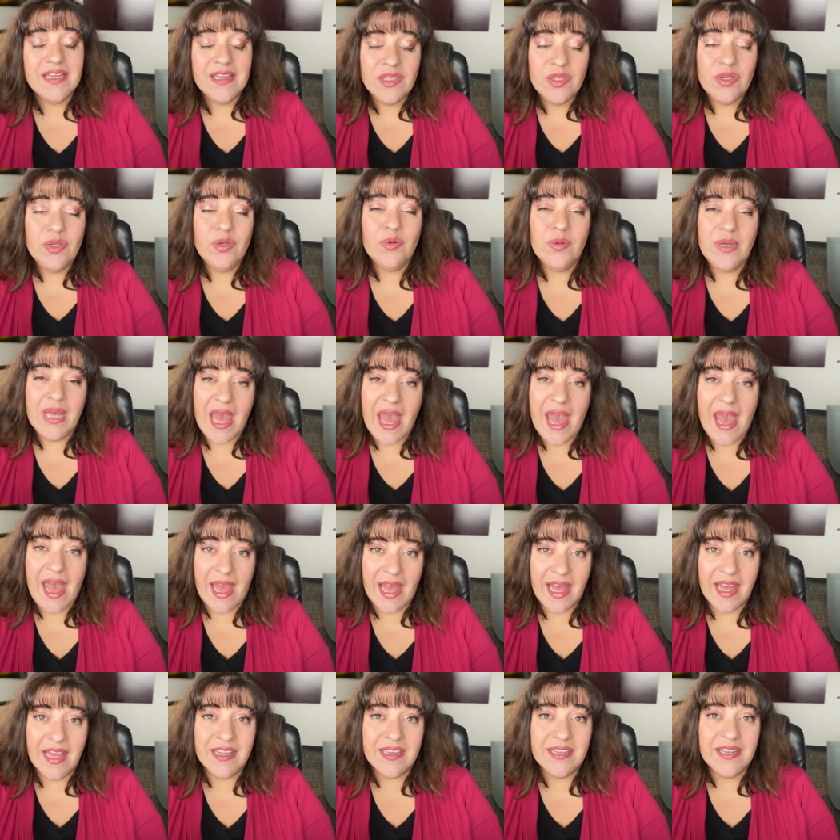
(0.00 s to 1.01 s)
You
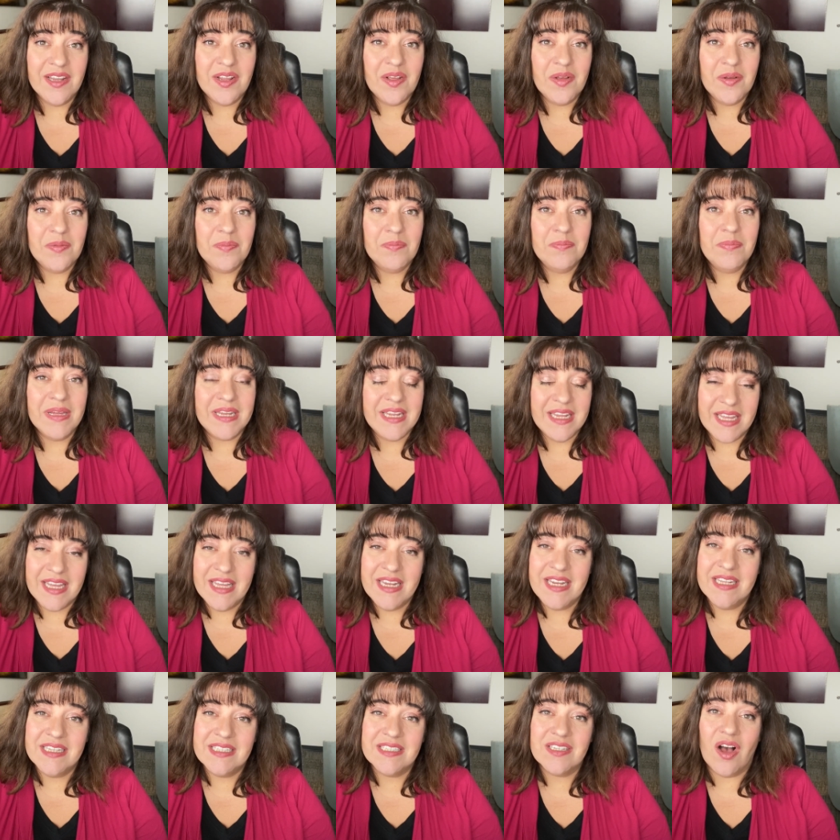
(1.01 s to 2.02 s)
can, but
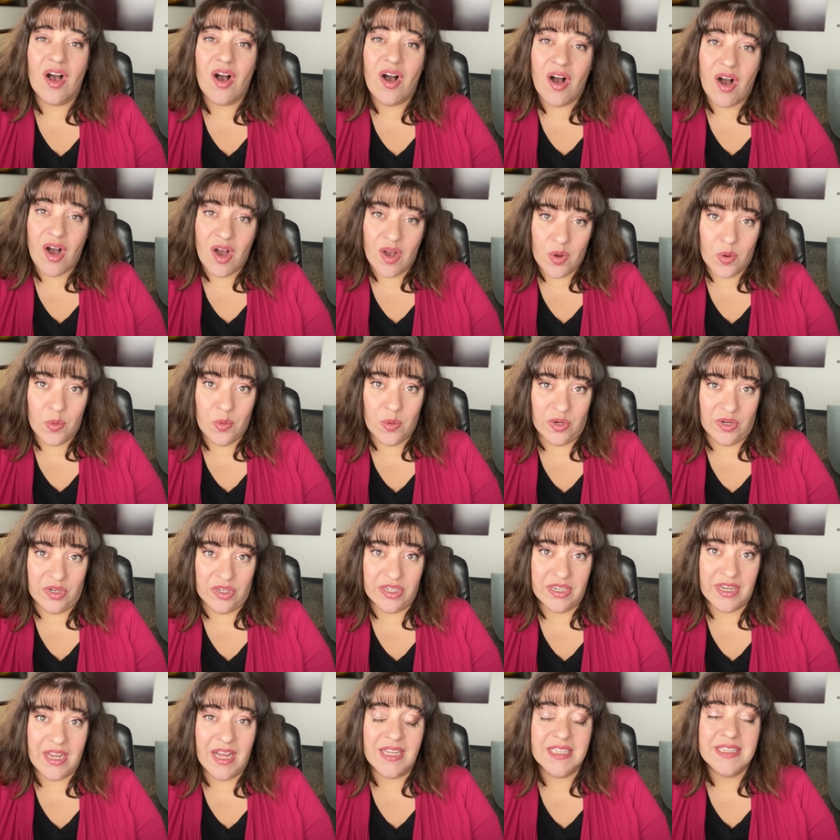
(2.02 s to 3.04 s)
it is
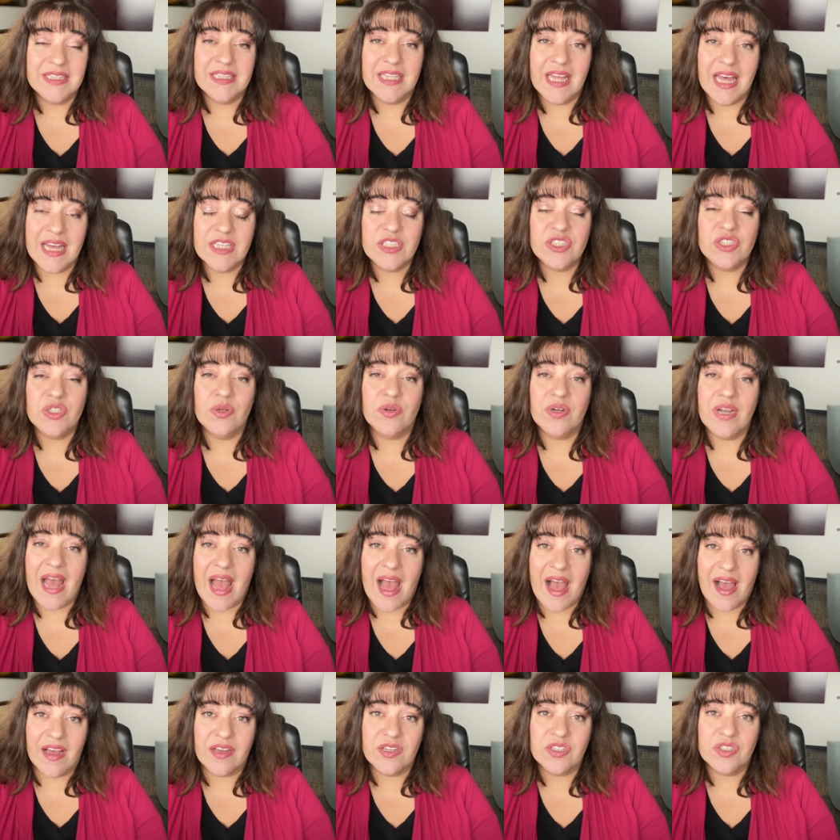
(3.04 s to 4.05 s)
awkward unless you're an
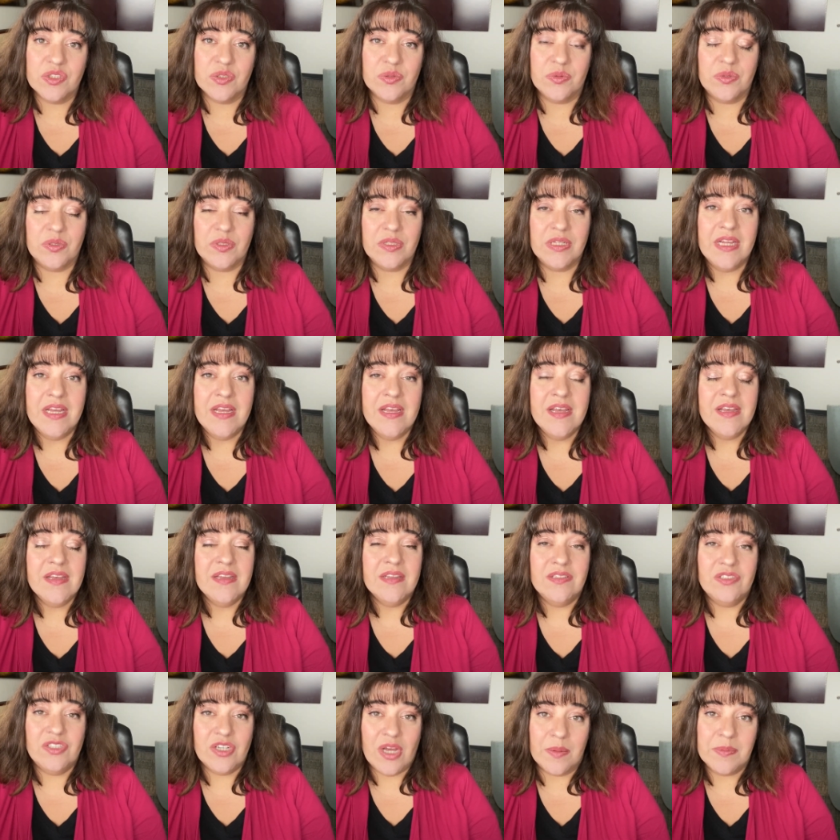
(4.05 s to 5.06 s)
actual
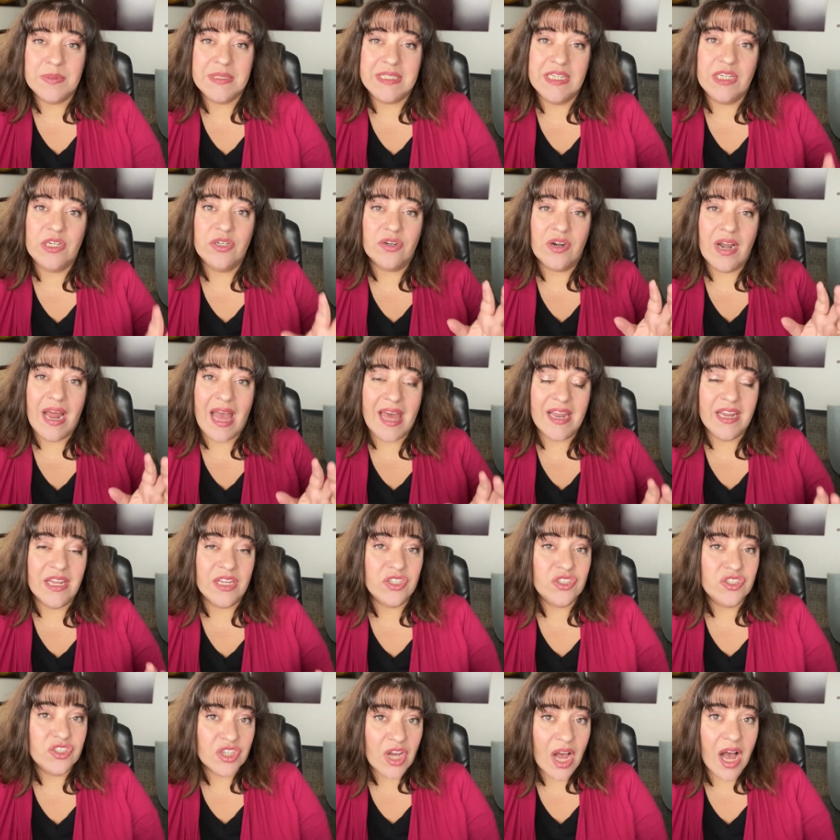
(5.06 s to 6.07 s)
job seeker at
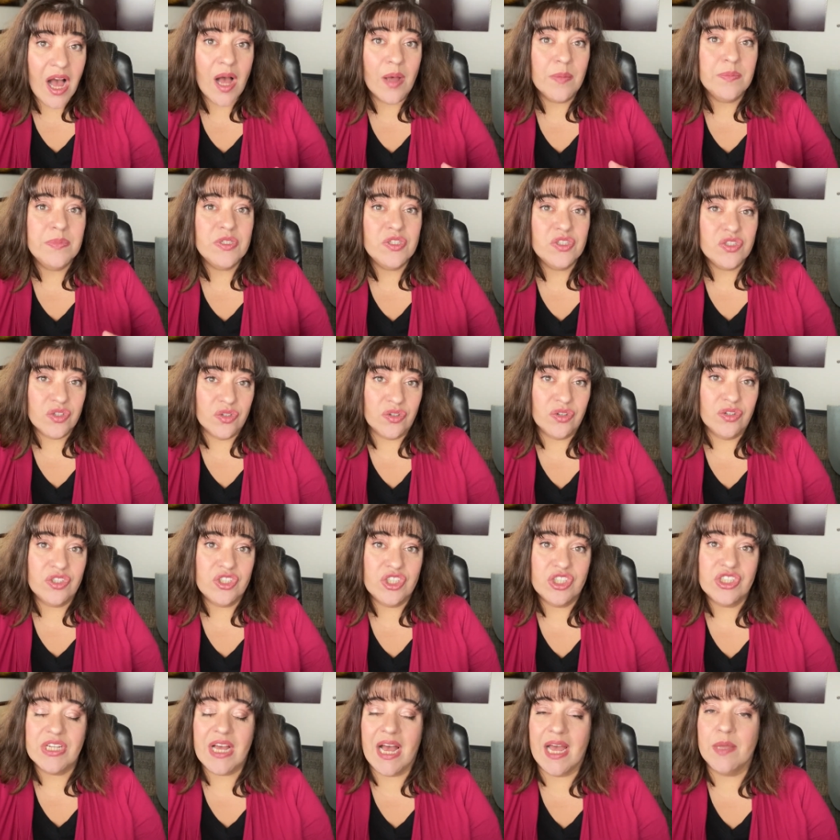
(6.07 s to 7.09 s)
a job
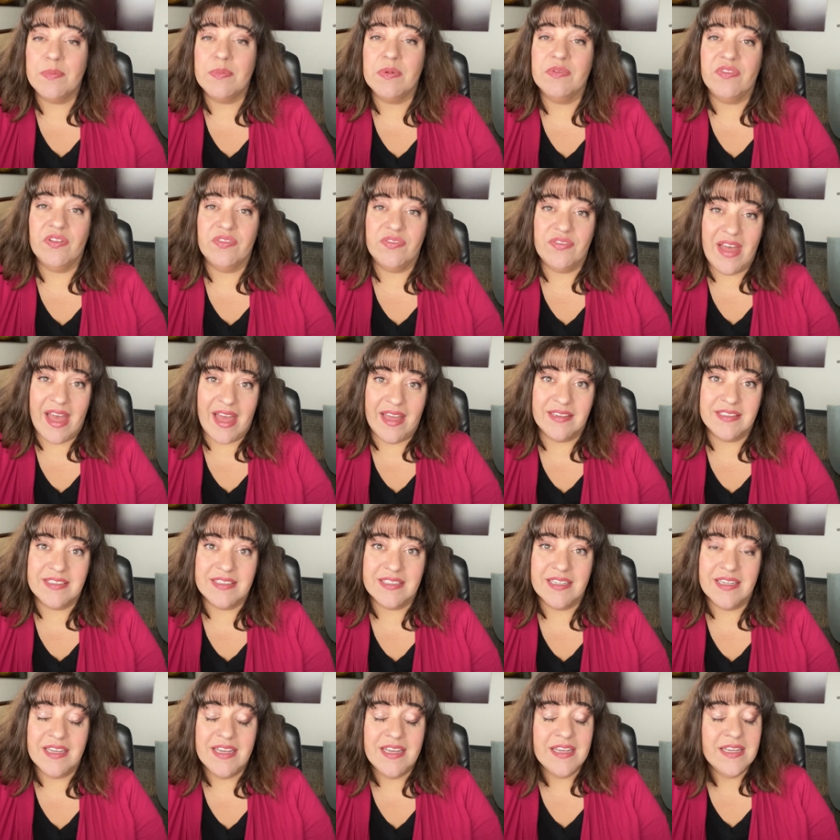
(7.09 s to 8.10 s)
search type of
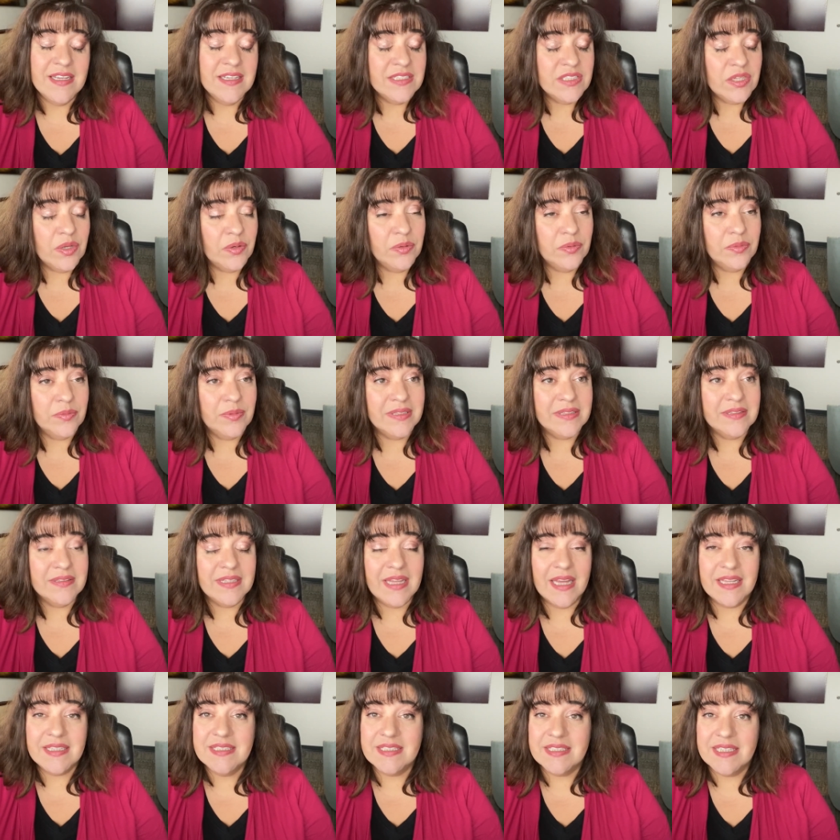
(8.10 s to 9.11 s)
event. So
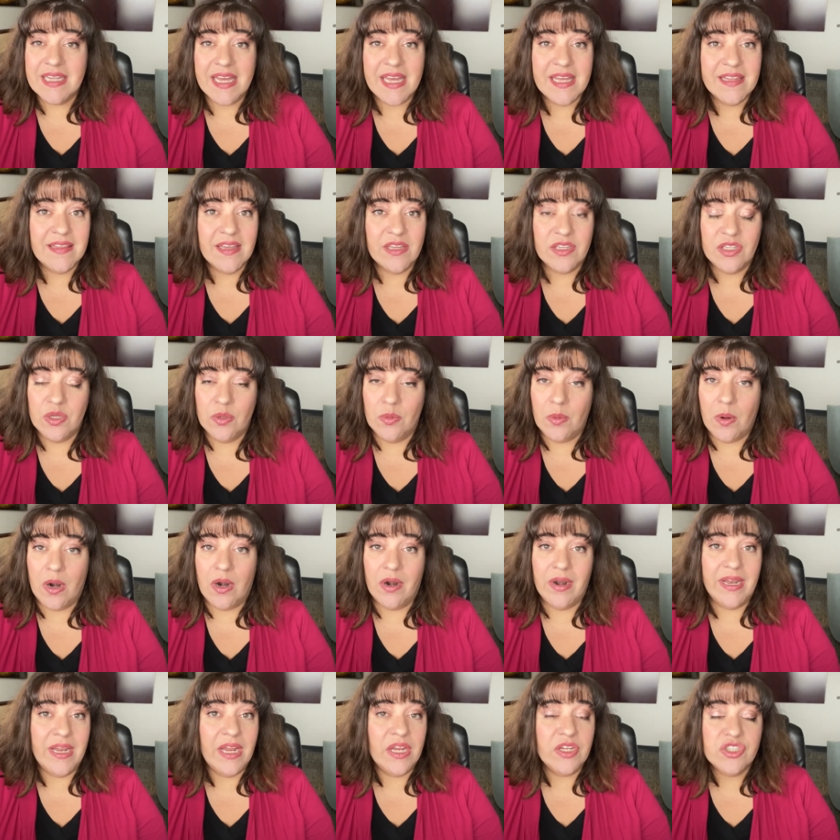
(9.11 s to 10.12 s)
let's say that you
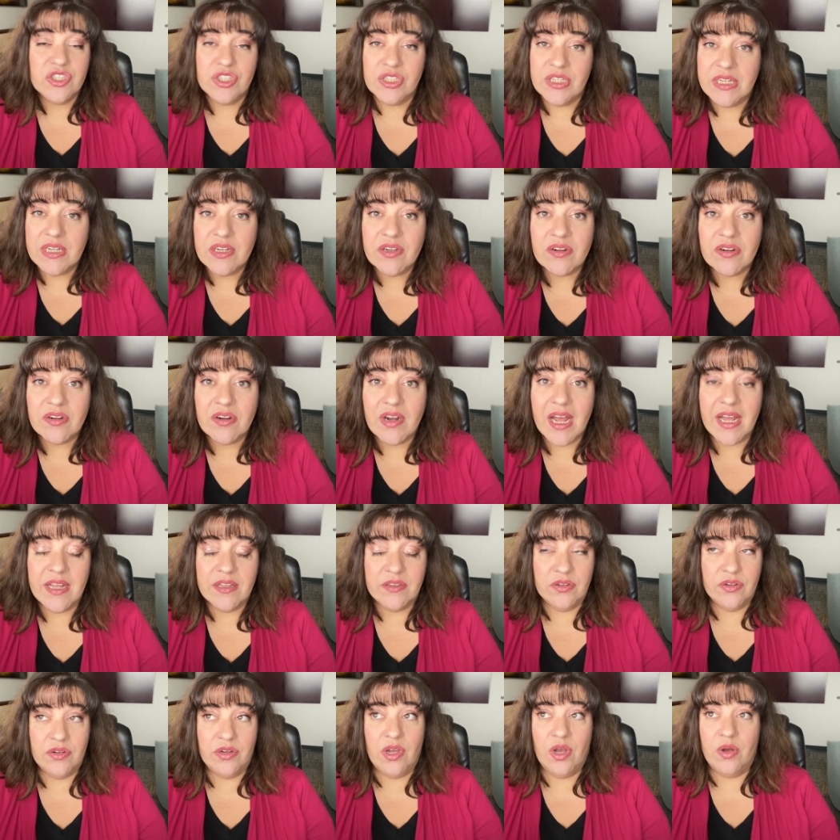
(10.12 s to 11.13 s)
are an engineer
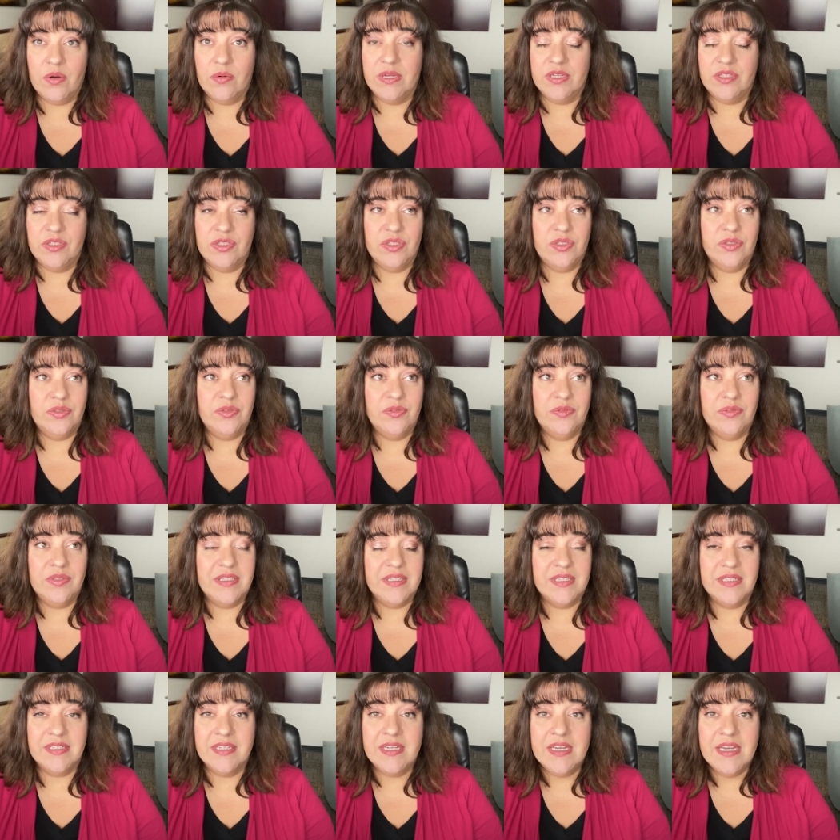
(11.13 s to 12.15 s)
and you're going to
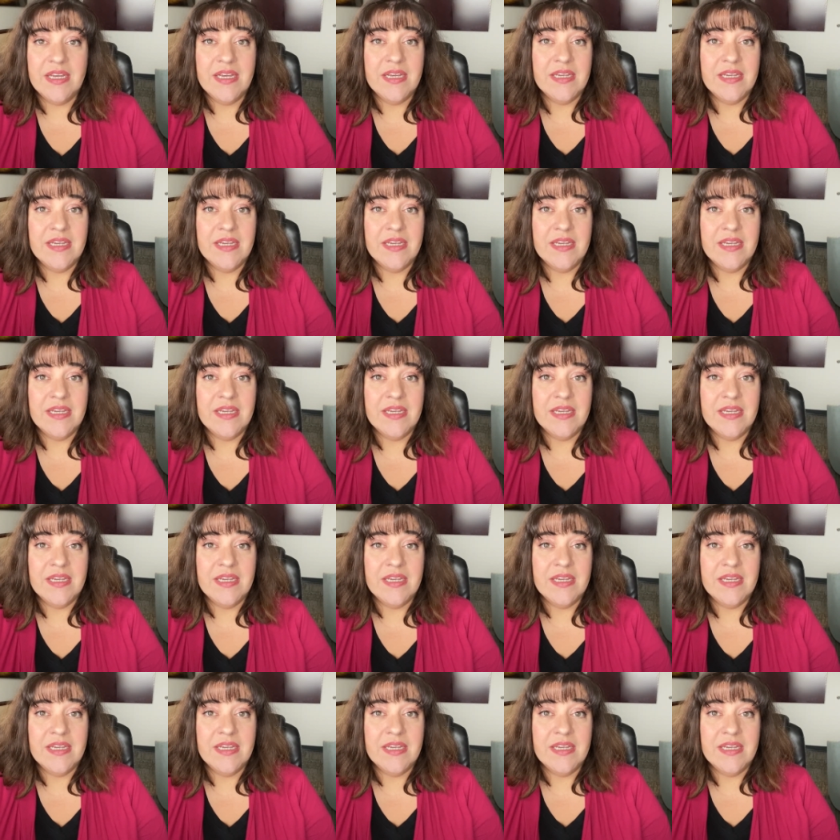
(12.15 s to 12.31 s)
the